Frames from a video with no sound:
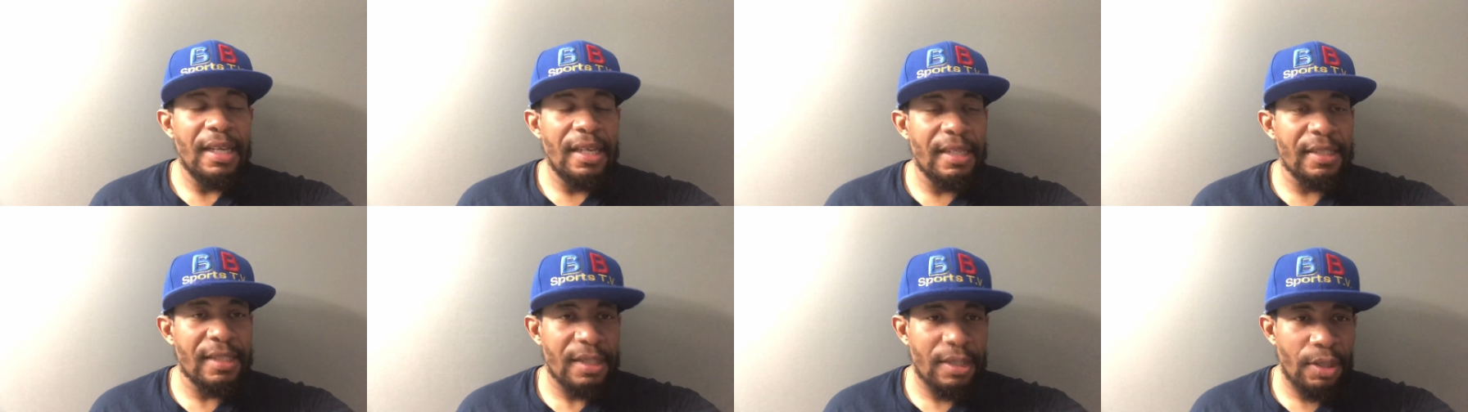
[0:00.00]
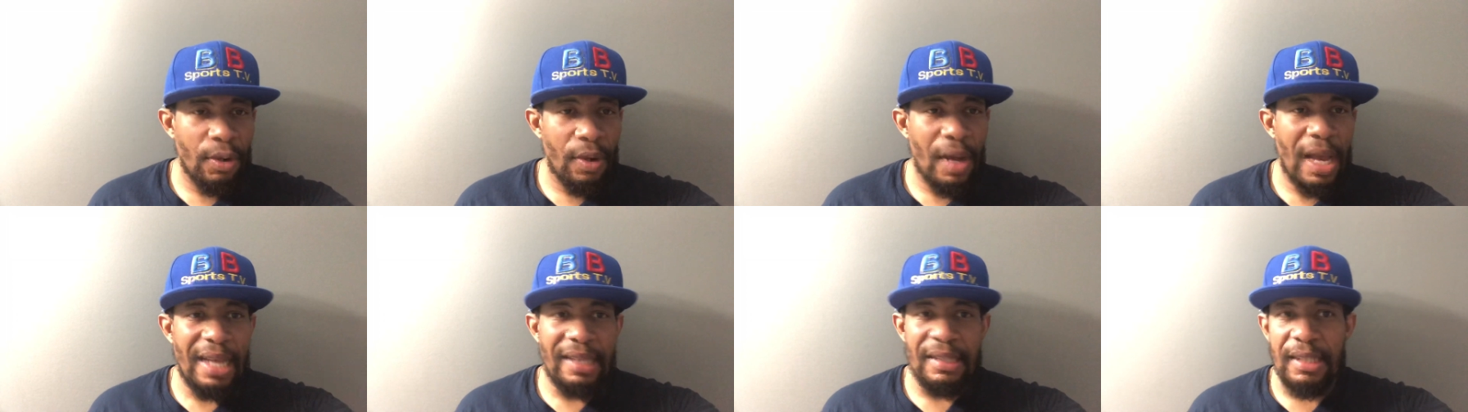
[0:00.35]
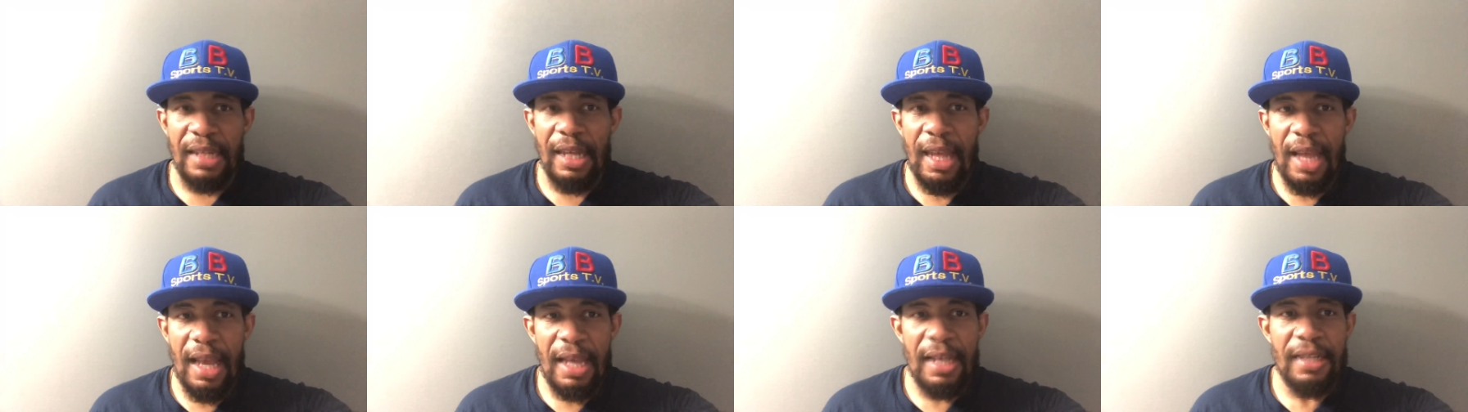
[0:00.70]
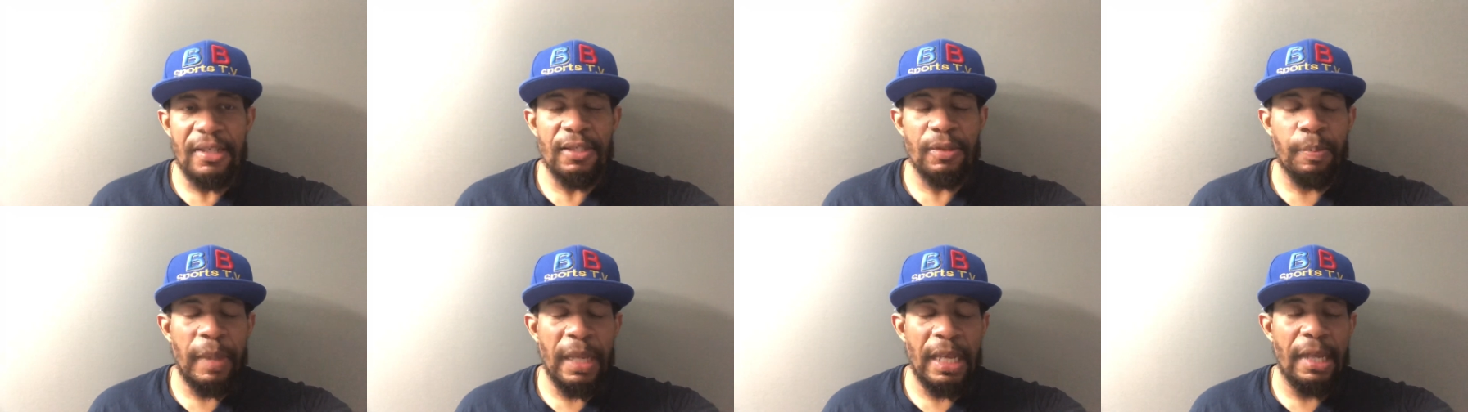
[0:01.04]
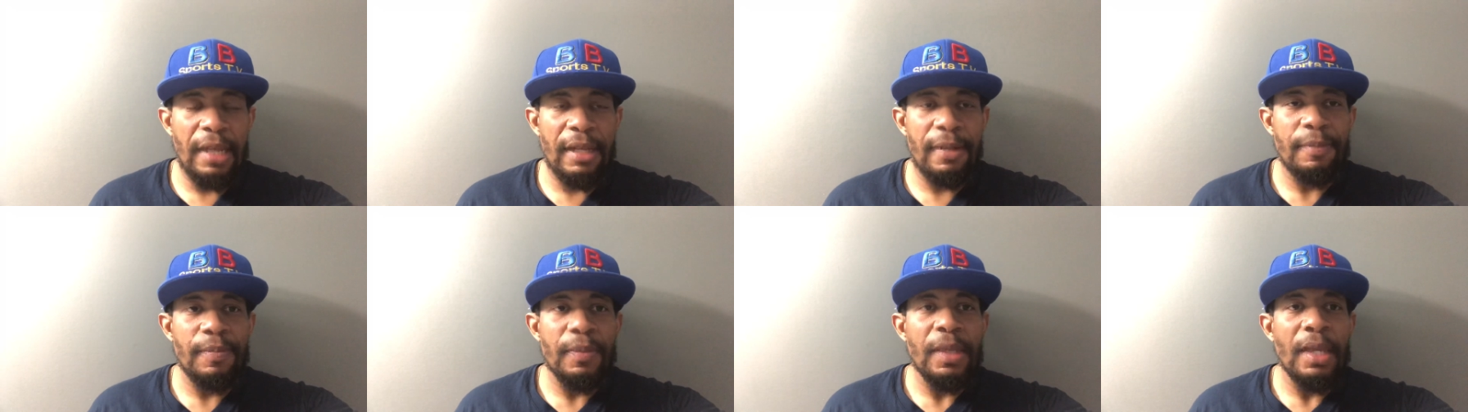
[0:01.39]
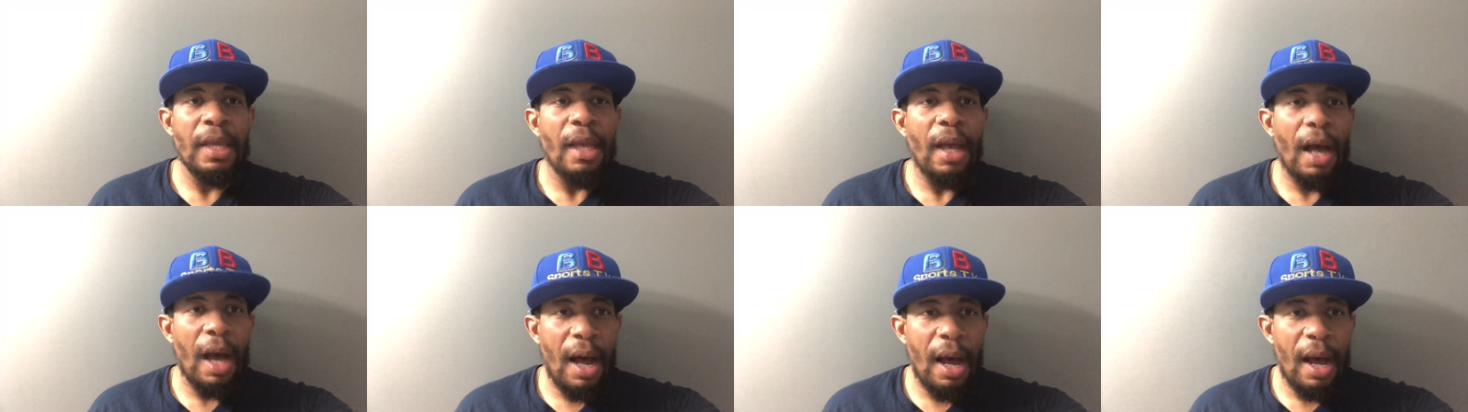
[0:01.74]
He still has the hand speed
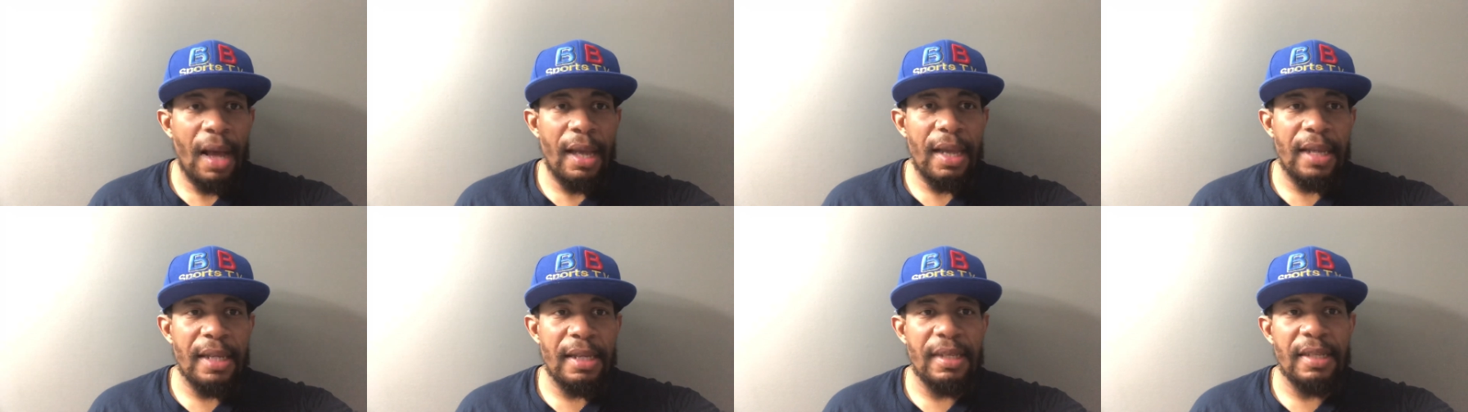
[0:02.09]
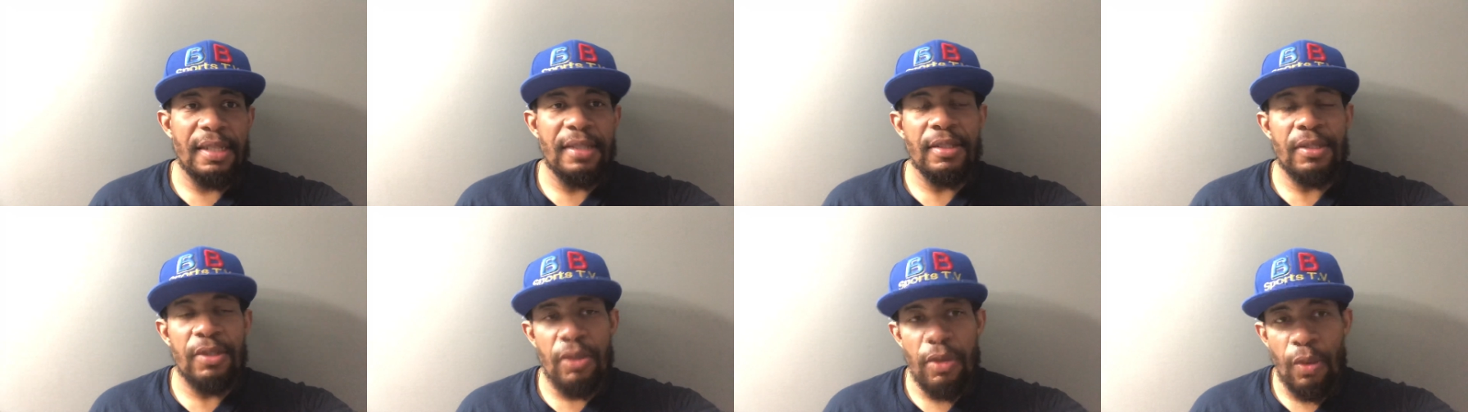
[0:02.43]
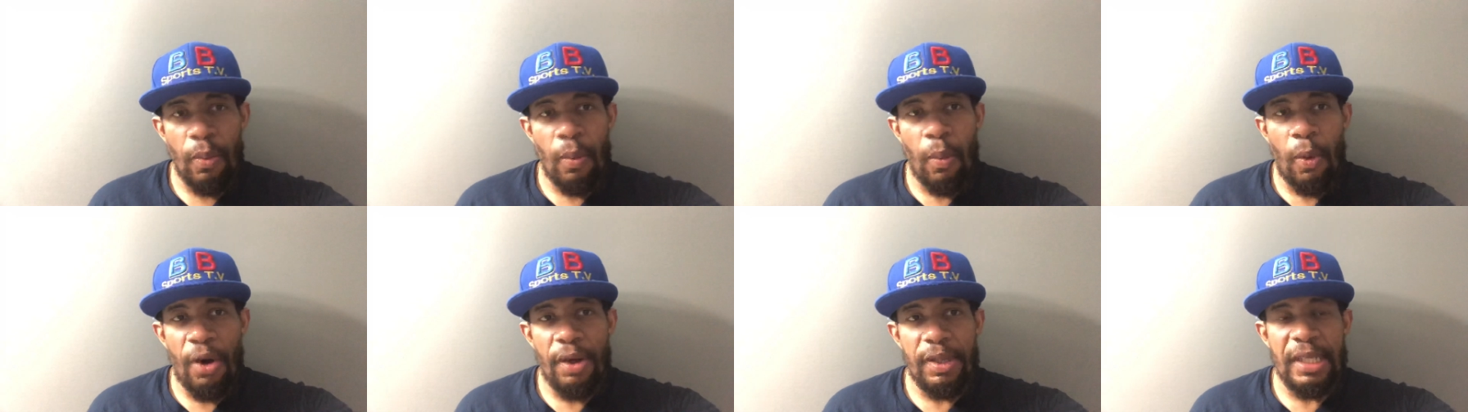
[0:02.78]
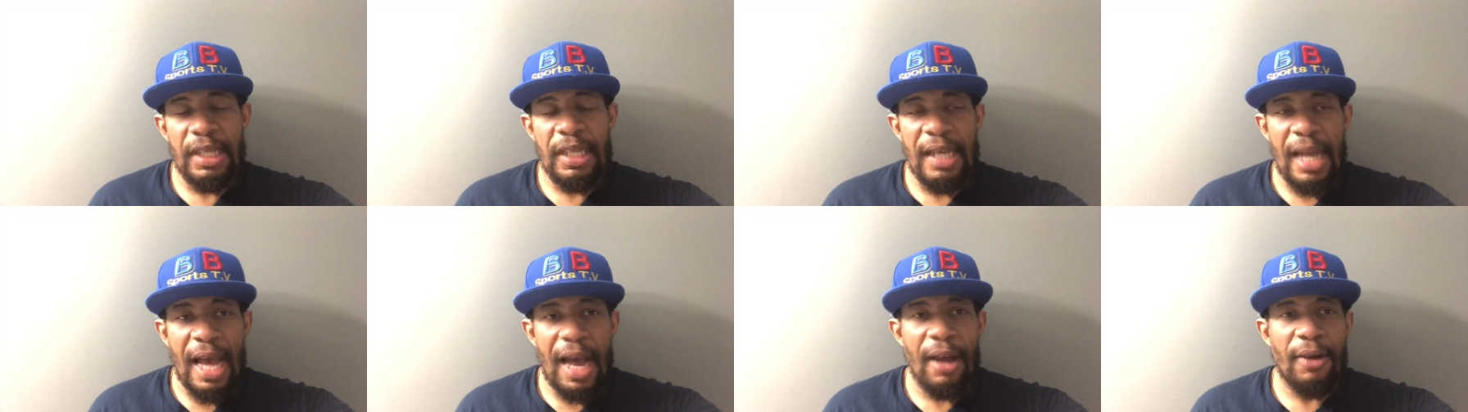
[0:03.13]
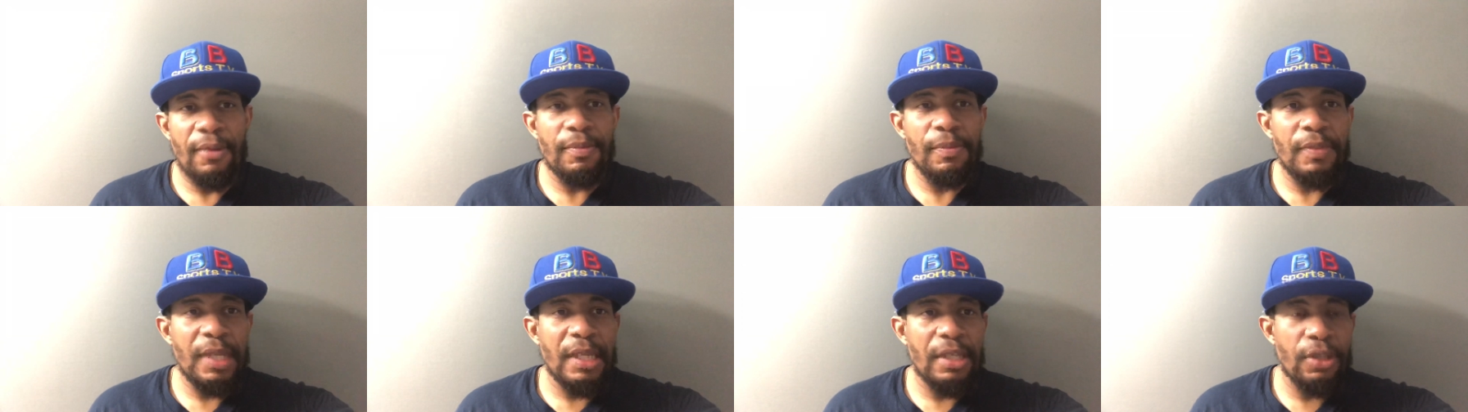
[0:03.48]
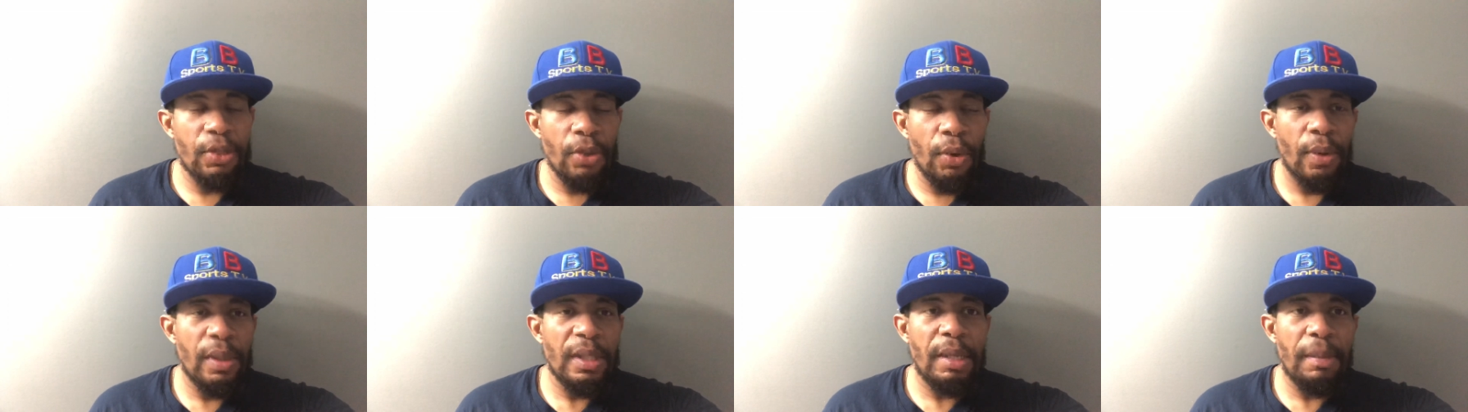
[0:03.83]
uh, in his working out
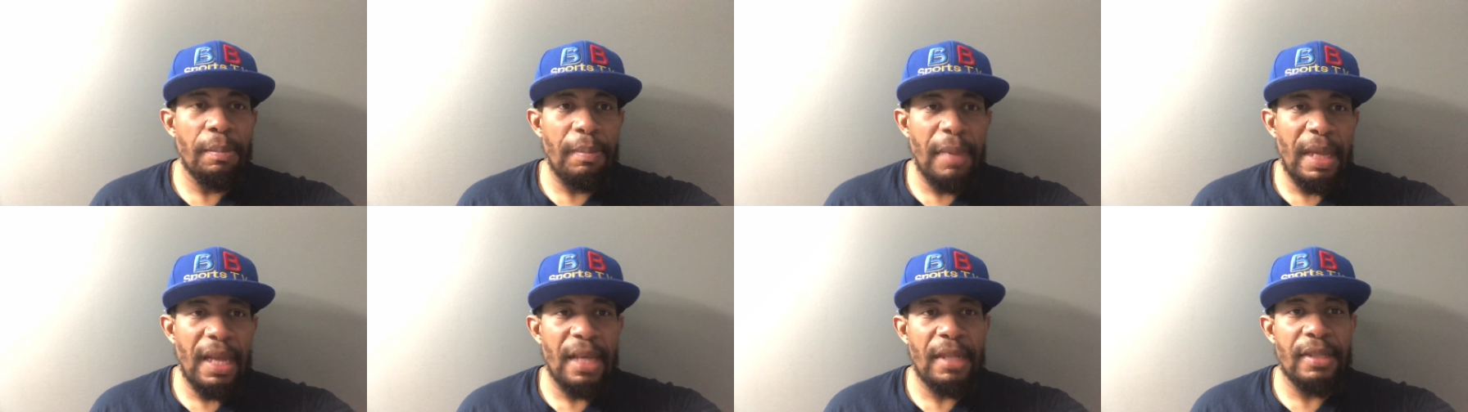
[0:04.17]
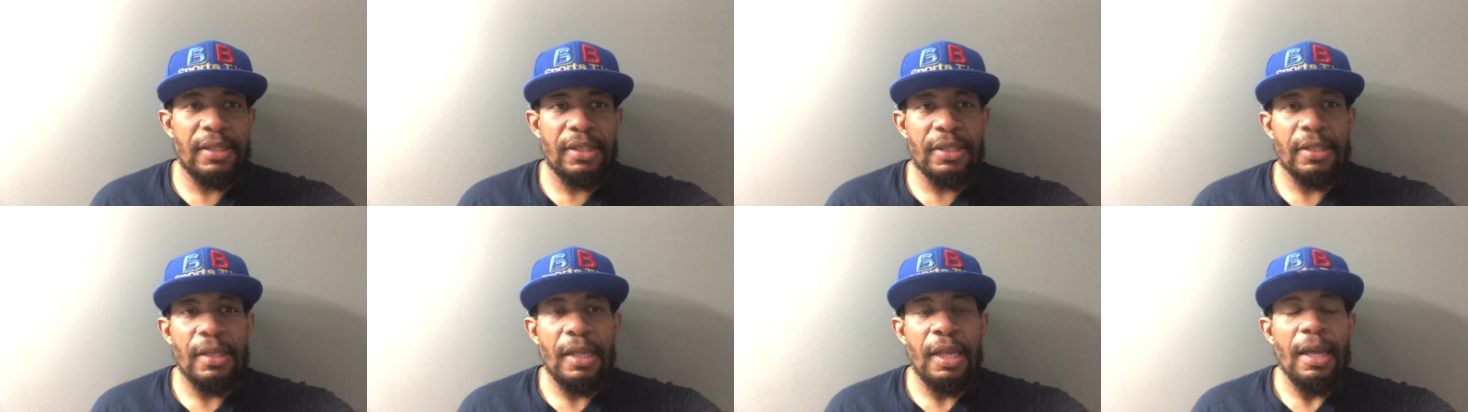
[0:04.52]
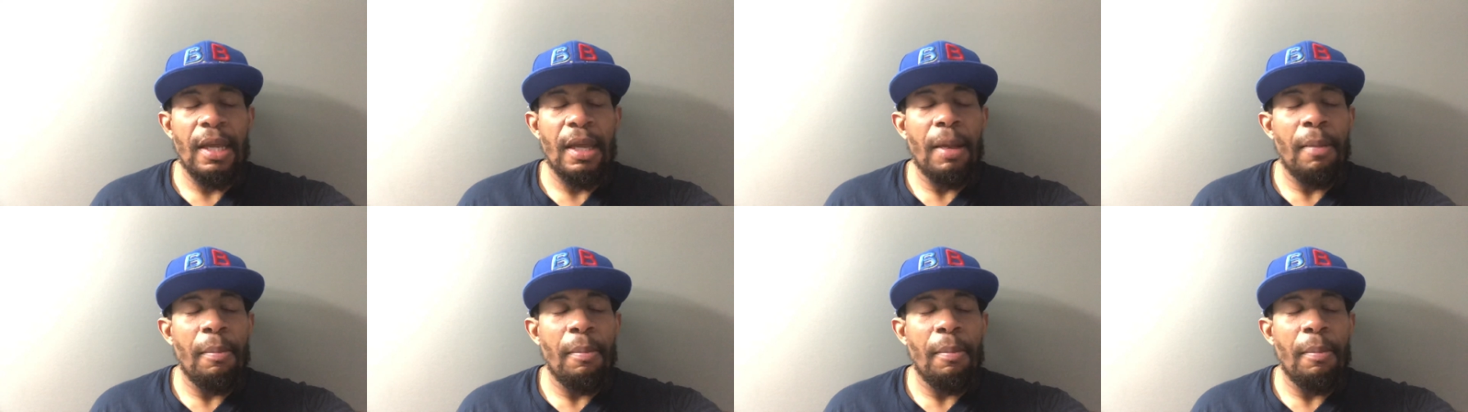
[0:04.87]
and doing the mitts.